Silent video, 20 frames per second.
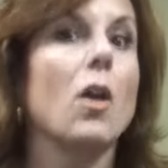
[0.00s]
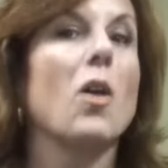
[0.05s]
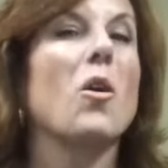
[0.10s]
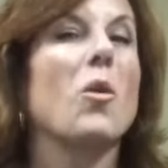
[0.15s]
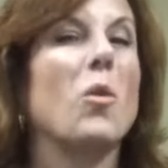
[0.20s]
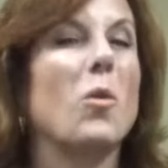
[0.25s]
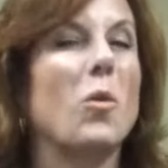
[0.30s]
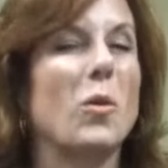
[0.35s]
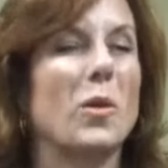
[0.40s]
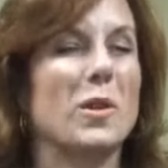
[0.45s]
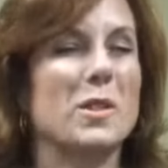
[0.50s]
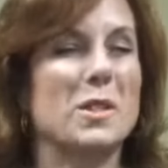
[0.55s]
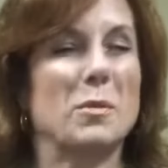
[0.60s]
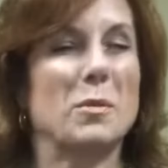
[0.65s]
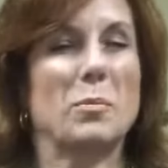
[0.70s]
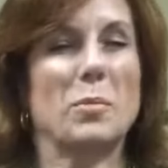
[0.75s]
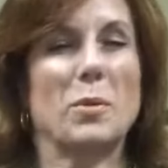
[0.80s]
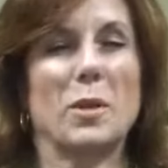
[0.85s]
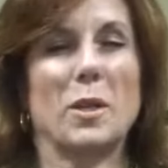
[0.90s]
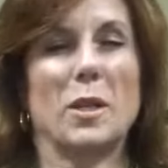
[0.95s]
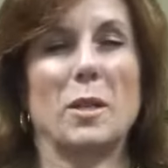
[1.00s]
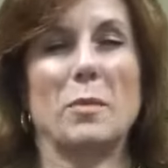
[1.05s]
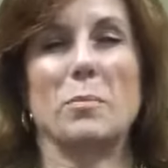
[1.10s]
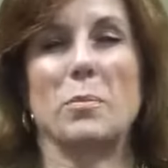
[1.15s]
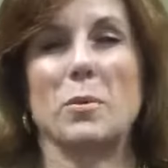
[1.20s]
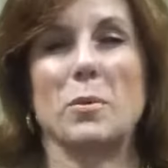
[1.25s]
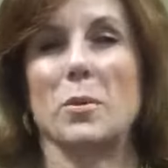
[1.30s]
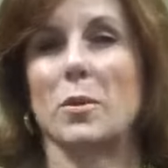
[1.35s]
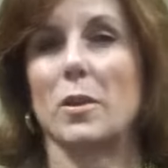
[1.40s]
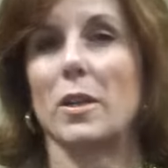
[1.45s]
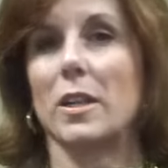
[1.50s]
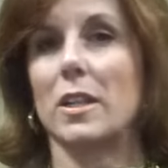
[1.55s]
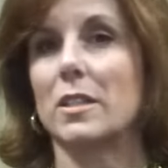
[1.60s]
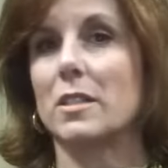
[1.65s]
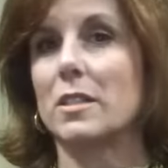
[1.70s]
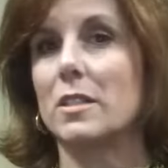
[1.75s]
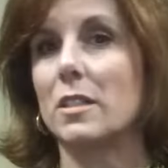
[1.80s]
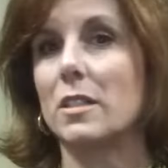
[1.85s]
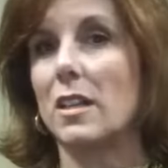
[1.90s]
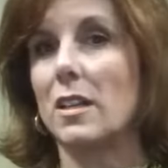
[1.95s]
or it's a pretty
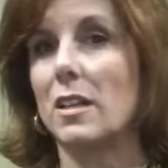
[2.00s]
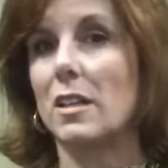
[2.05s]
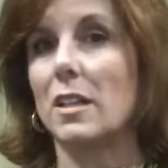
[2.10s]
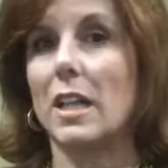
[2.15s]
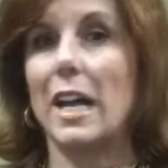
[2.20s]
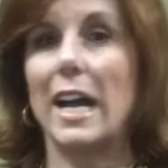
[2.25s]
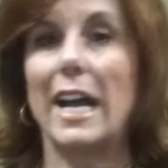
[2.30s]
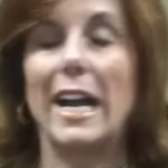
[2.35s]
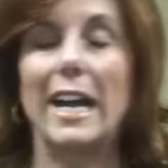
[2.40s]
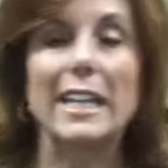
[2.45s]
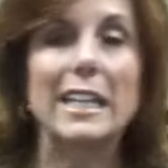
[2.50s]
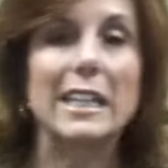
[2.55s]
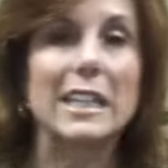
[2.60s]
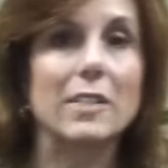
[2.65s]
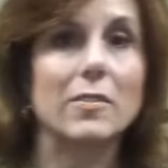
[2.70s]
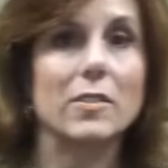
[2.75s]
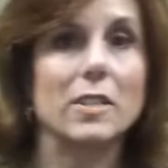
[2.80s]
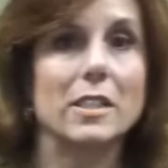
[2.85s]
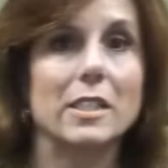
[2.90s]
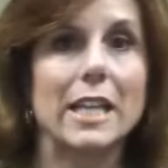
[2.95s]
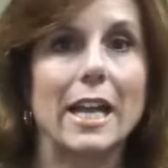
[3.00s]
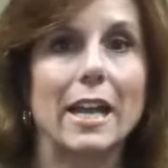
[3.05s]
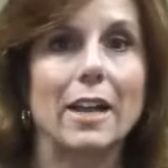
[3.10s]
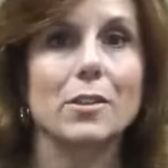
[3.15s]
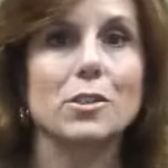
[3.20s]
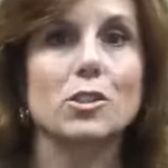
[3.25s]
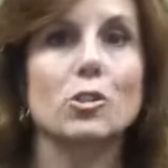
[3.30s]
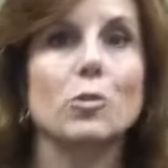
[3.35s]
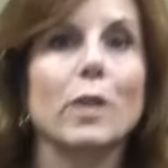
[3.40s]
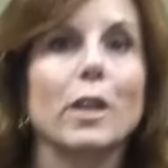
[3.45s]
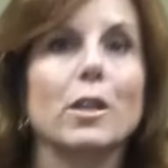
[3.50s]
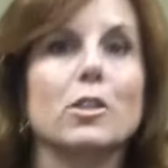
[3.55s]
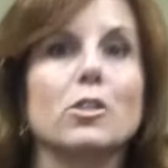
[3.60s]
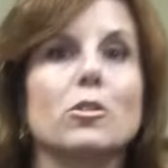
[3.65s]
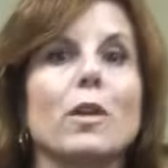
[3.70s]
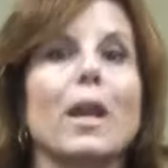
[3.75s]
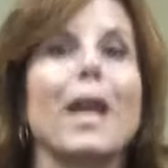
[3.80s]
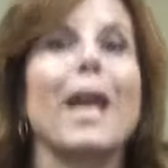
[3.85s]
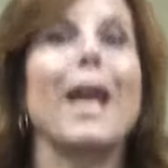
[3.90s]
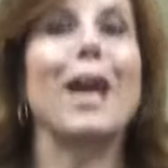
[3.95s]
boring, dull, how do you live in this house? So we got to
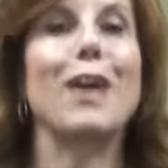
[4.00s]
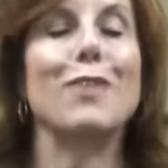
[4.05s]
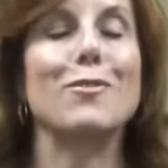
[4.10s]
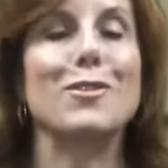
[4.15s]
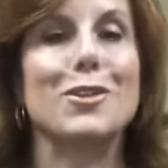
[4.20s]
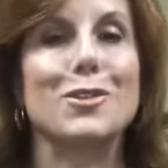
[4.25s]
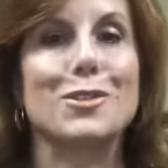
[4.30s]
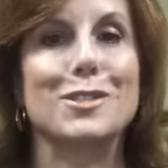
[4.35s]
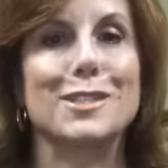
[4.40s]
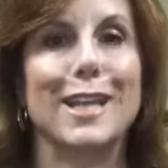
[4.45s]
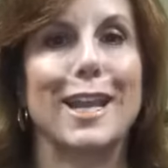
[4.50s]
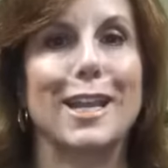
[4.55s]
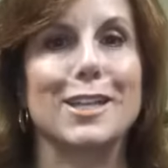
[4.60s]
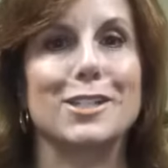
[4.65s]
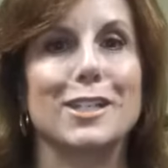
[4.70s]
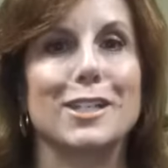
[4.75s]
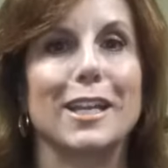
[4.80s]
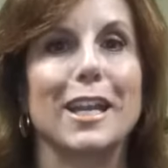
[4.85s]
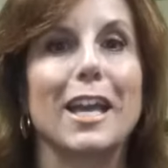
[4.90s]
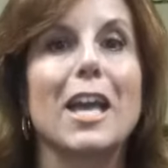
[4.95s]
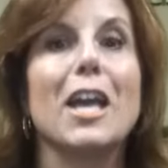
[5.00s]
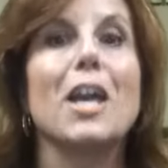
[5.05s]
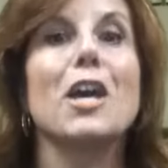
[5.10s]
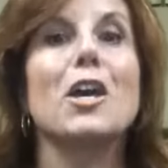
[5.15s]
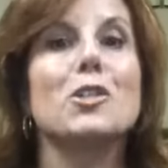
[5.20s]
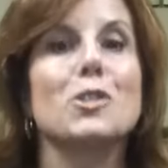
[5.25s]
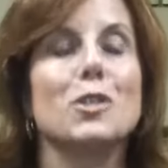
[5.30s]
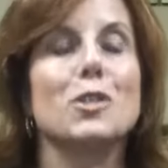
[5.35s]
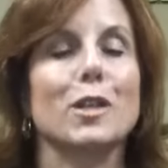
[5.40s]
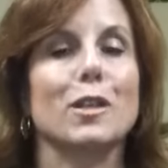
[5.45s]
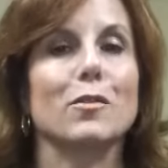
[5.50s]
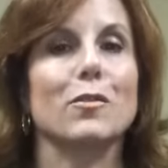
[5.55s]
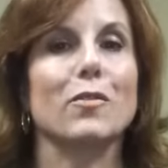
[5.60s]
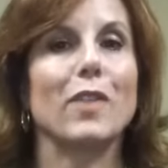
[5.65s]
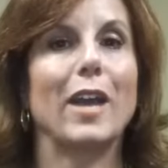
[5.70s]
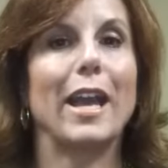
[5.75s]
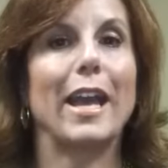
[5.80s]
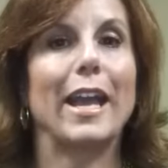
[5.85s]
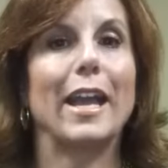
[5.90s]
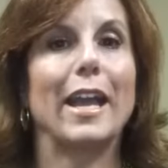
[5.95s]
do a heavier staging to
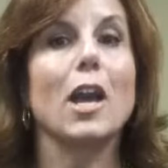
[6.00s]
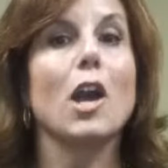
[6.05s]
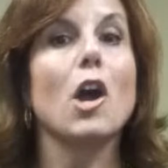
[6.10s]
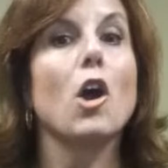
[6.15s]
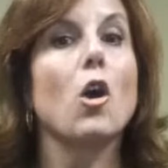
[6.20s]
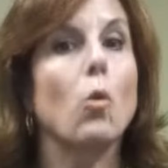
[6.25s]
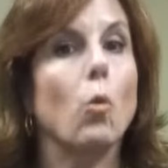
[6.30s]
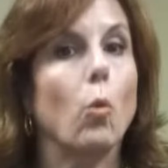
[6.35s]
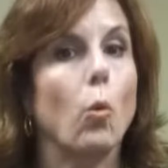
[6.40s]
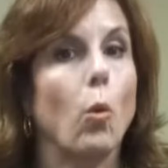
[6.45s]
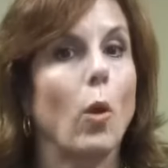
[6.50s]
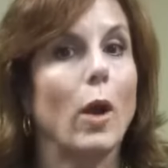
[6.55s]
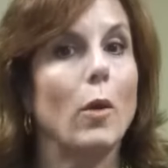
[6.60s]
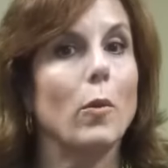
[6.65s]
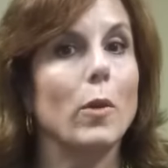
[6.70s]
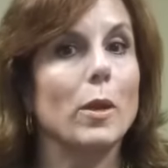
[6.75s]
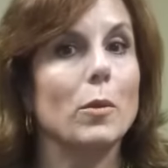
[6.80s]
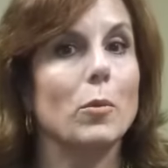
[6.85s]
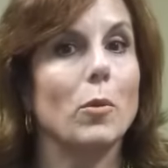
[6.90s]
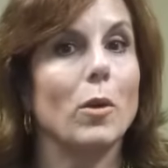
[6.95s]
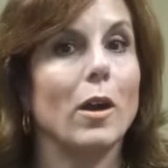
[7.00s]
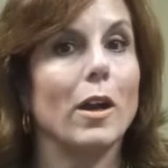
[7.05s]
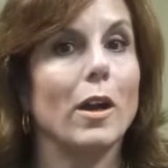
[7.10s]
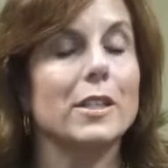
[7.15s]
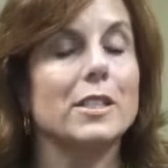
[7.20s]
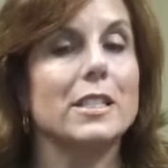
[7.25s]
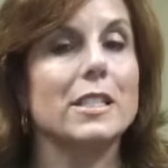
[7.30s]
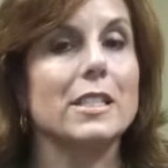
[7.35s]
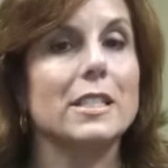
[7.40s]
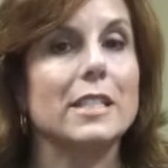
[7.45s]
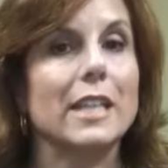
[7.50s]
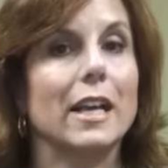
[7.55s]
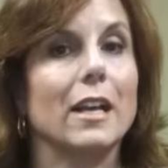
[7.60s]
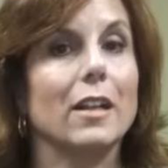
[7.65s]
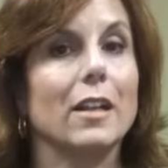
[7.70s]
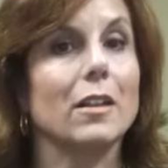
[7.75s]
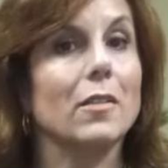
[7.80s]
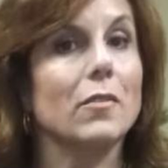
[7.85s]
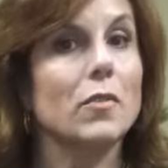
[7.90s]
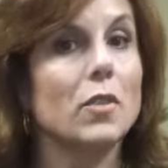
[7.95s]
convey what we want to
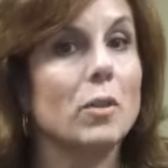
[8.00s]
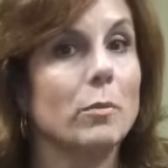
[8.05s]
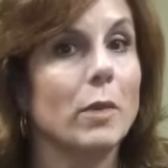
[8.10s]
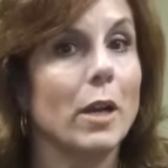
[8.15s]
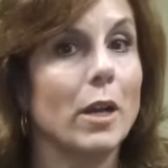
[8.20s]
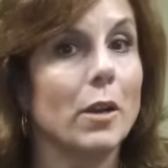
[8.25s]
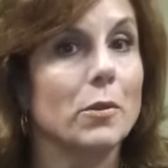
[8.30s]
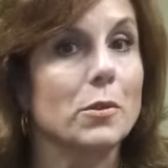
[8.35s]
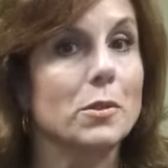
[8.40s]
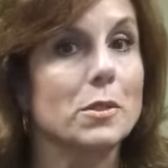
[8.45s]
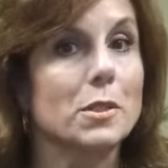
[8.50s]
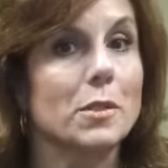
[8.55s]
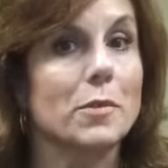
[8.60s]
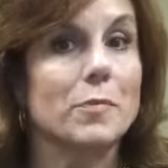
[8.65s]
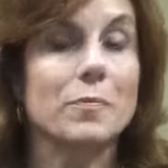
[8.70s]
sell the most.